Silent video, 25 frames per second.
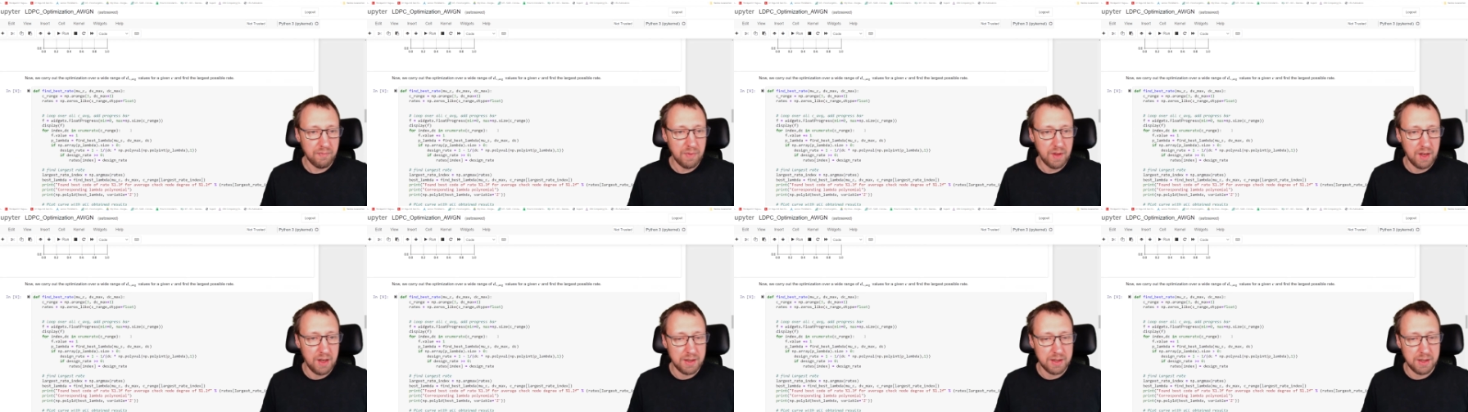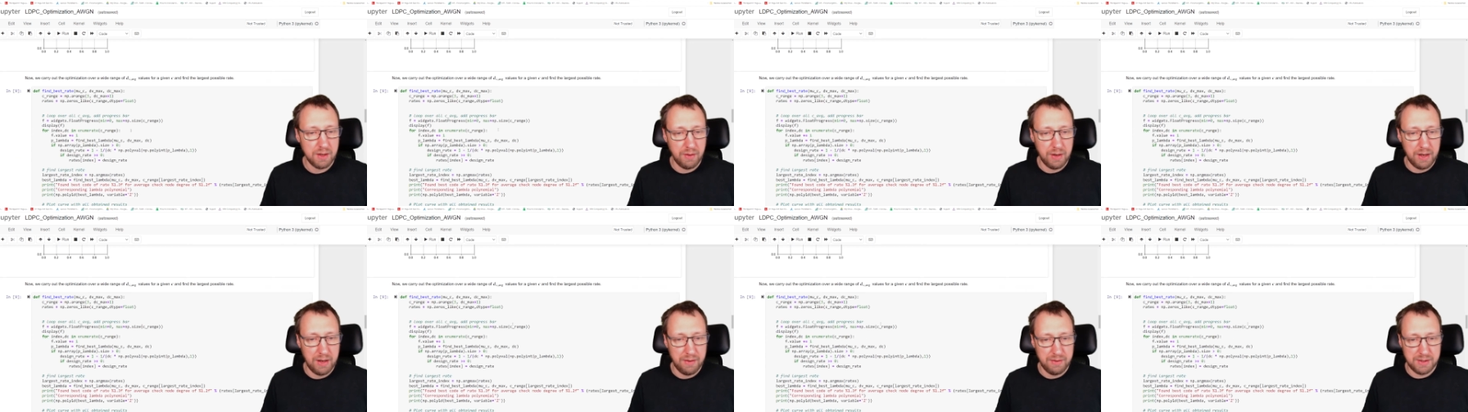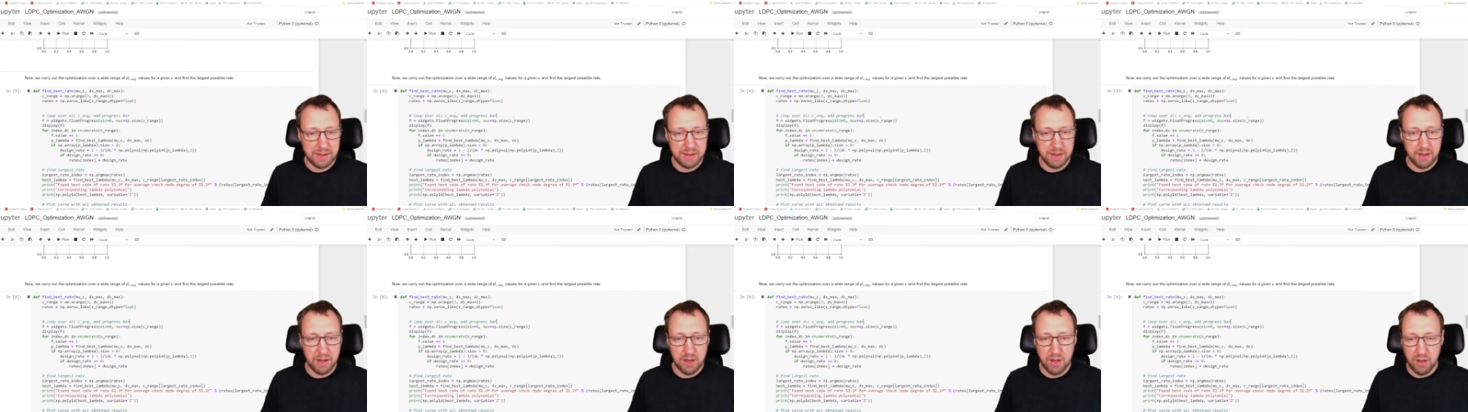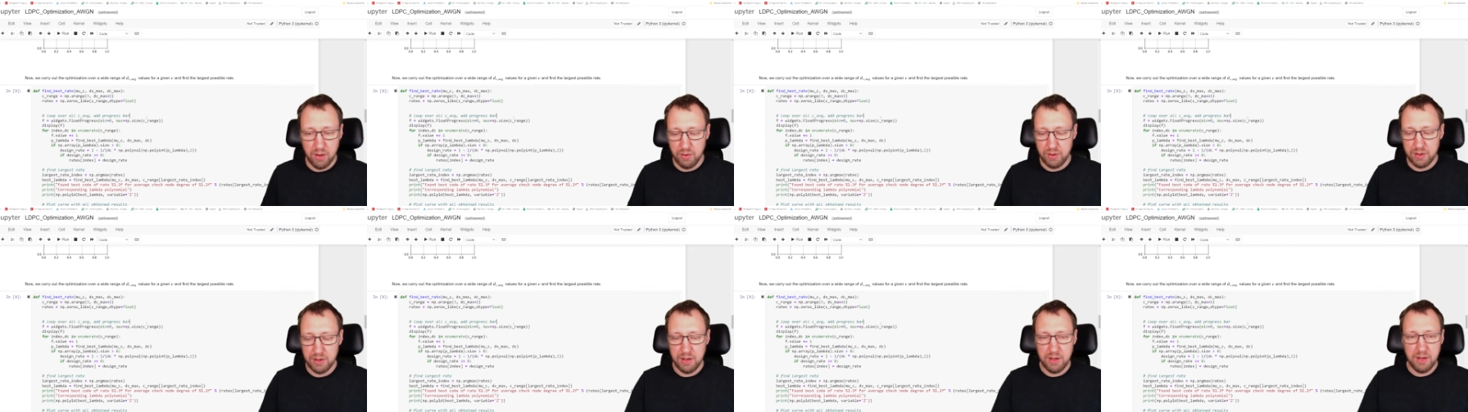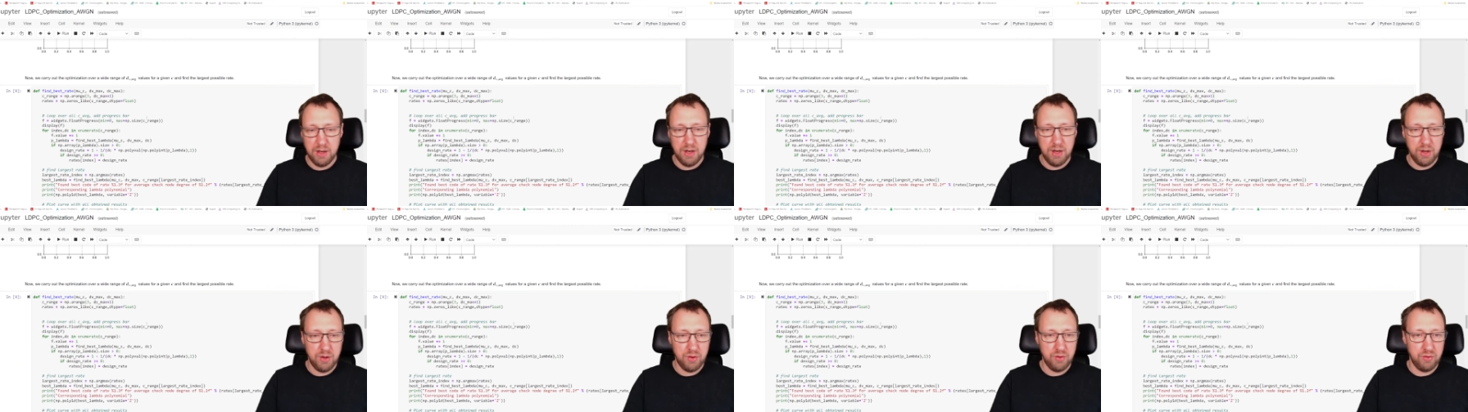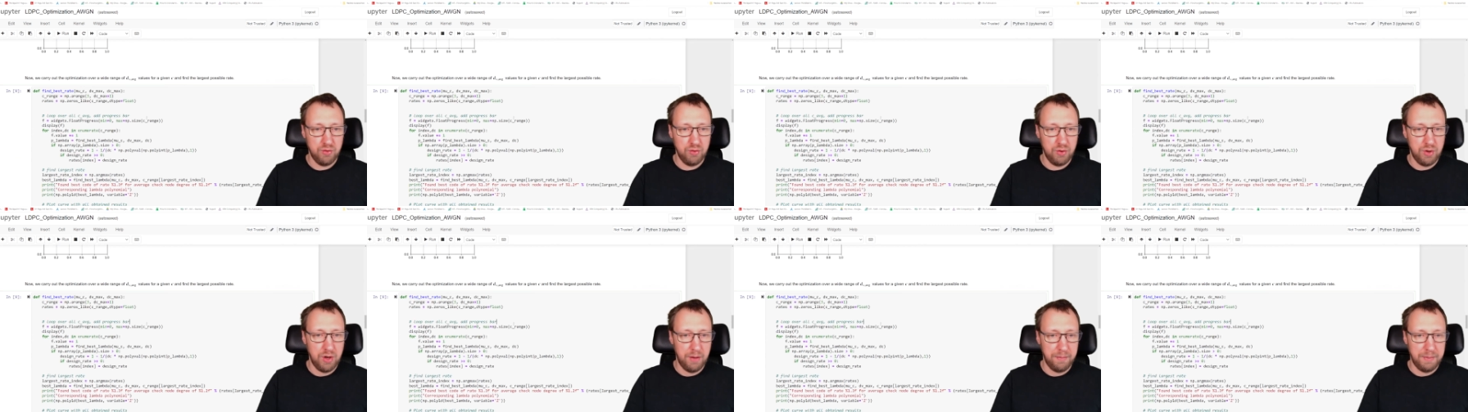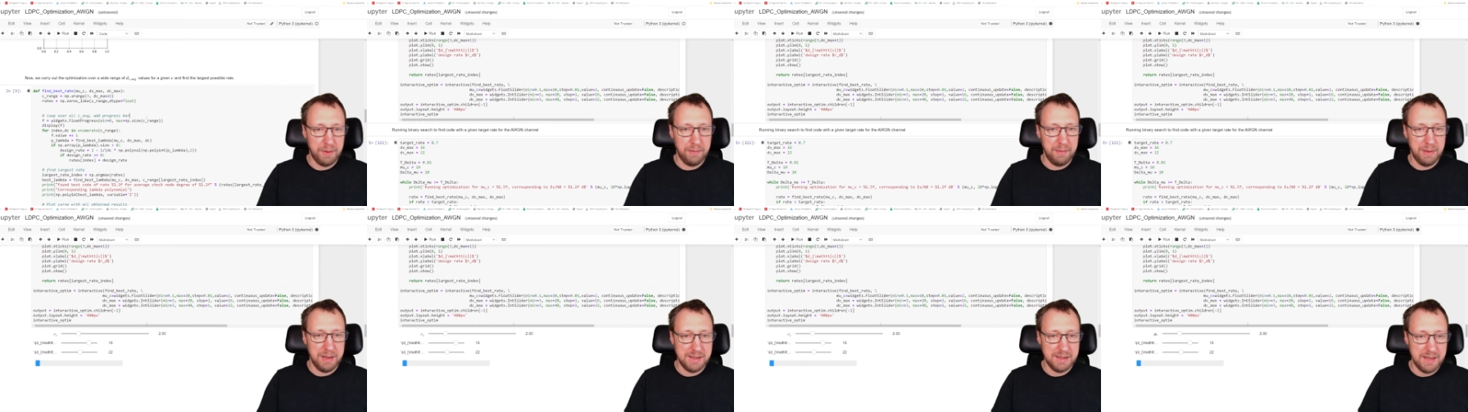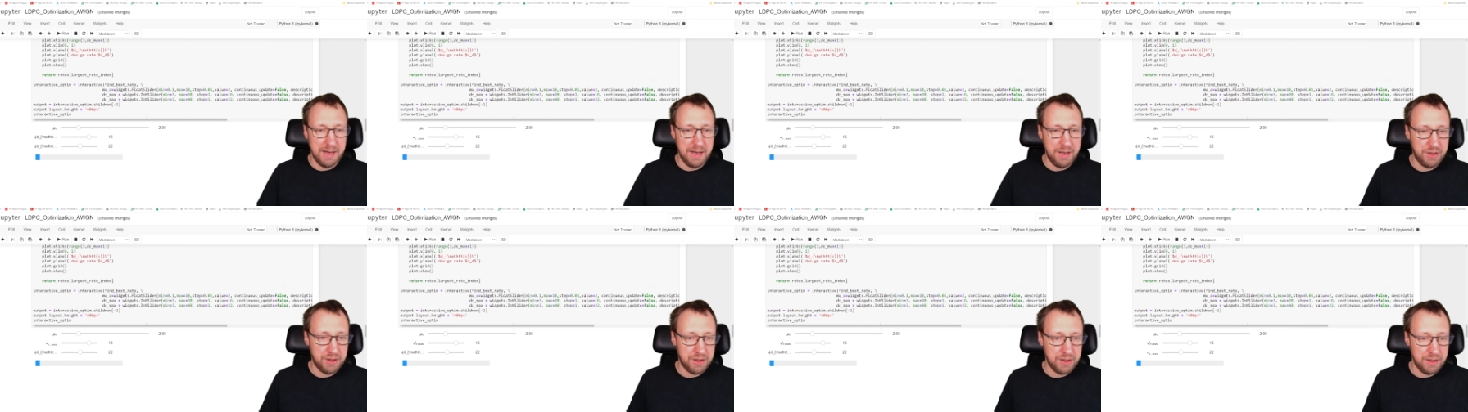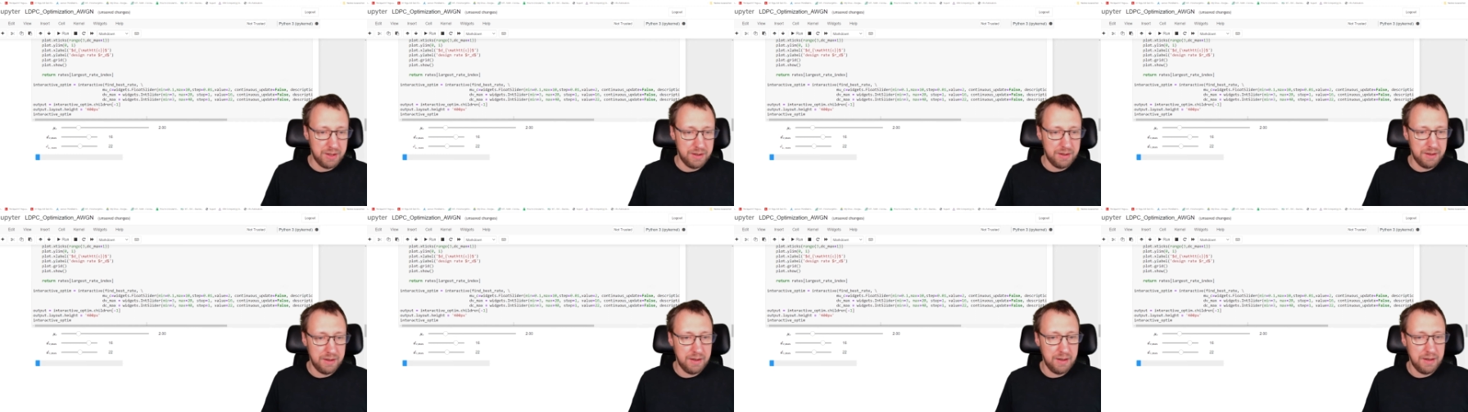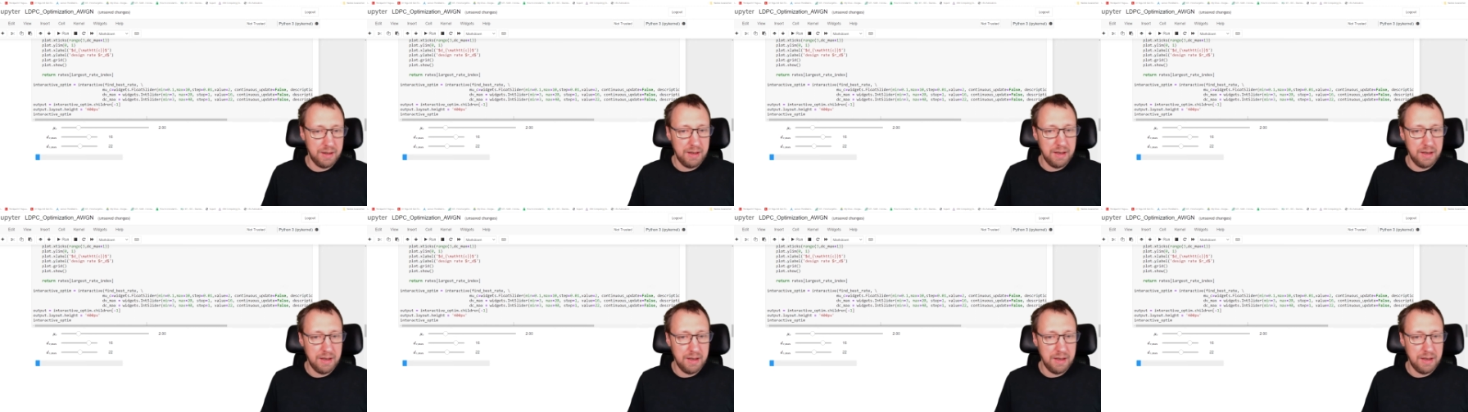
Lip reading: So here's the code to do the optimization,